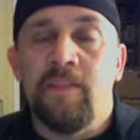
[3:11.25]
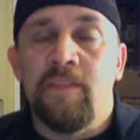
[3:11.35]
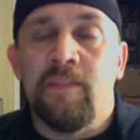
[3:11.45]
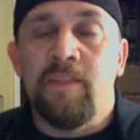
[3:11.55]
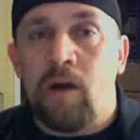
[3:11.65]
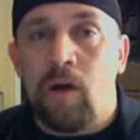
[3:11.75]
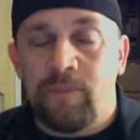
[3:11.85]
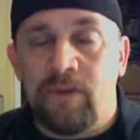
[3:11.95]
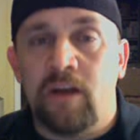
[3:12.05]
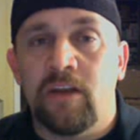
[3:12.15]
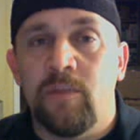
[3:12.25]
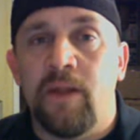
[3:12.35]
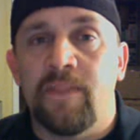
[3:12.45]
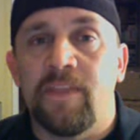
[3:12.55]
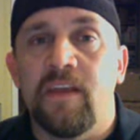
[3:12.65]
Now, I'm talking
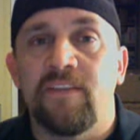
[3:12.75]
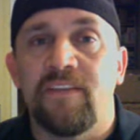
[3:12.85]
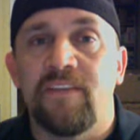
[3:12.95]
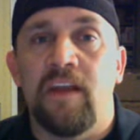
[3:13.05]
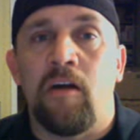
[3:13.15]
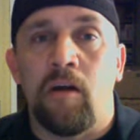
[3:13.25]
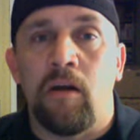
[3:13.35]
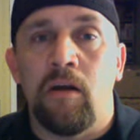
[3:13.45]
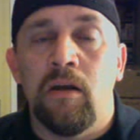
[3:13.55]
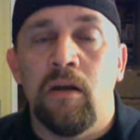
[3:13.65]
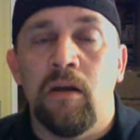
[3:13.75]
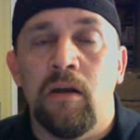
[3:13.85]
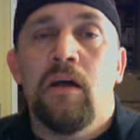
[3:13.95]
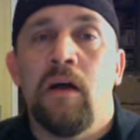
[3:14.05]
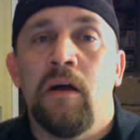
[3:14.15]
about things that are
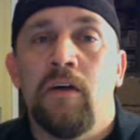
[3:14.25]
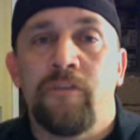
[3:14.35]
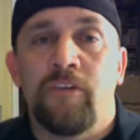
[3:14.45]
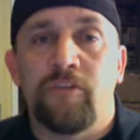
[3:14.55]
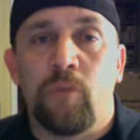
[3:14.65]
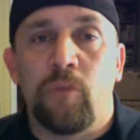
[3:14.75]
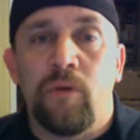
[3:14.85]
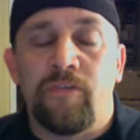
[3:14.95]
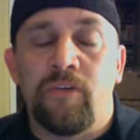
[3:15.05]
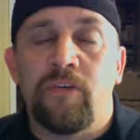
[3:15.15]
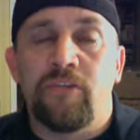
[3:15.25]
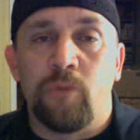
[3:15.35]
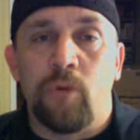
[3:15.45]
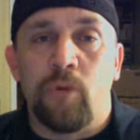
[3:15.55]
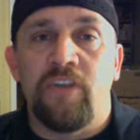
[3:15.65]
for
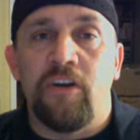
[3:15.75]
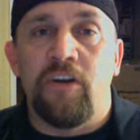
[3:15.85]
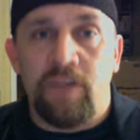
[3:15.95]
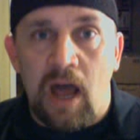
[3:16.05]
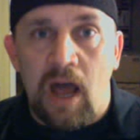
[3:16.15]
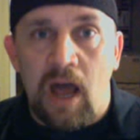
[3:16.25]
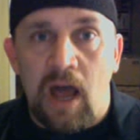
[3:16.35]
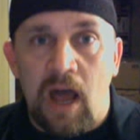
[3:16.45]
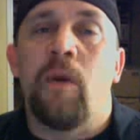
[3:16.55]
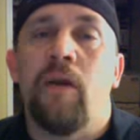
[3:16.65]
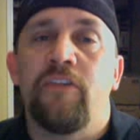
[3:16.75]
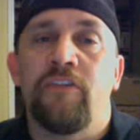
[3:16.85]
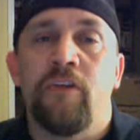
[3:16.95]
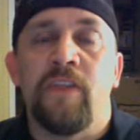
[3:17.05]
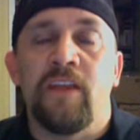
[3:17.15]
stores that are not Walmart,
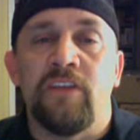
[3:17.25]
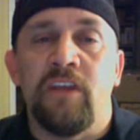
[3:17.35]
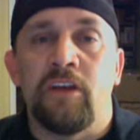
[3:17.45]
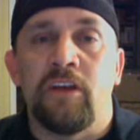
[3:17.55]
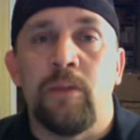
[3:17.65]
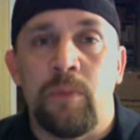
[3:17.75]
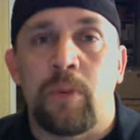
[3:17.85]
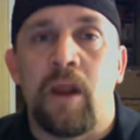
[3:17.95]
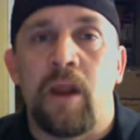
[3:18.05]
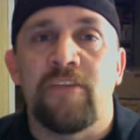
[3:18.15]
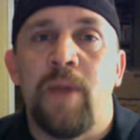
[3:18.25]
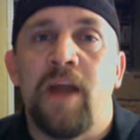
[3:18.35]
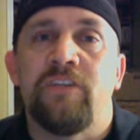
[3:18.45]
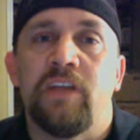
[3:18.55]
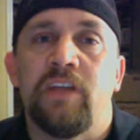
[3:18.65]
so things that you're going to be price
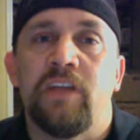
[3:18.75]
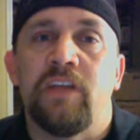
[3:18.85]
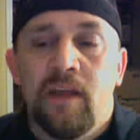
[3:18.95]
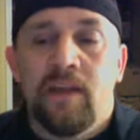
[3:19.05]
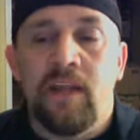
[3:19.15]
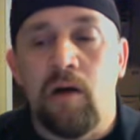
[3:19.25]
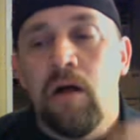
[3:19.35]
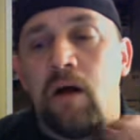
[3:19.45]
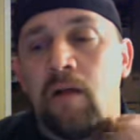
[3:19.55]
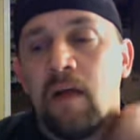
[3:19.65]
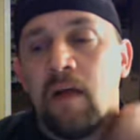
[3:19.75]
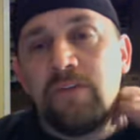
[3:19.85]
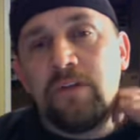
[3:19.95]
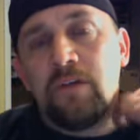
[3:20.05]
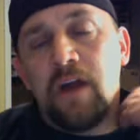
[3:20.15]
matching. Now, a lot
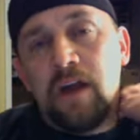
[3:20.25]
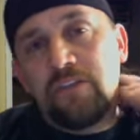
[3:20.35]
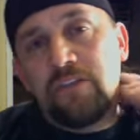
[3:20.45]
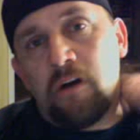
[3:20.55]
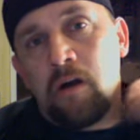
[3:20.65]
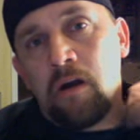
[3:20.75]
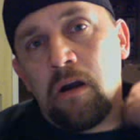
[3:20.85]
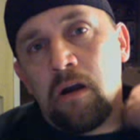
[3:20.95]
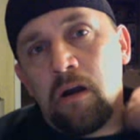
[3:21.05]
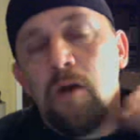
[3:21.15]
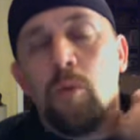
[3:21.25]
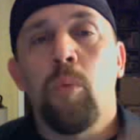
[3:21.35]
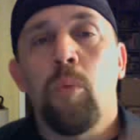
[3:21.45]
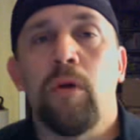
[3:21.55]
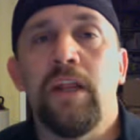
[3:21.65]
of you guys are
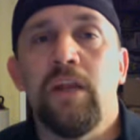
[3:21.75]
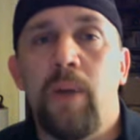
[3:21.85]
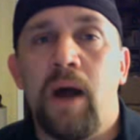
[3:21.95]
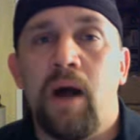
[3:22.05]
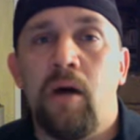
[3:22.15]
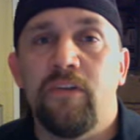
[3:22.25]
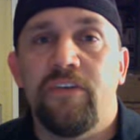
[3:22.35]
worried about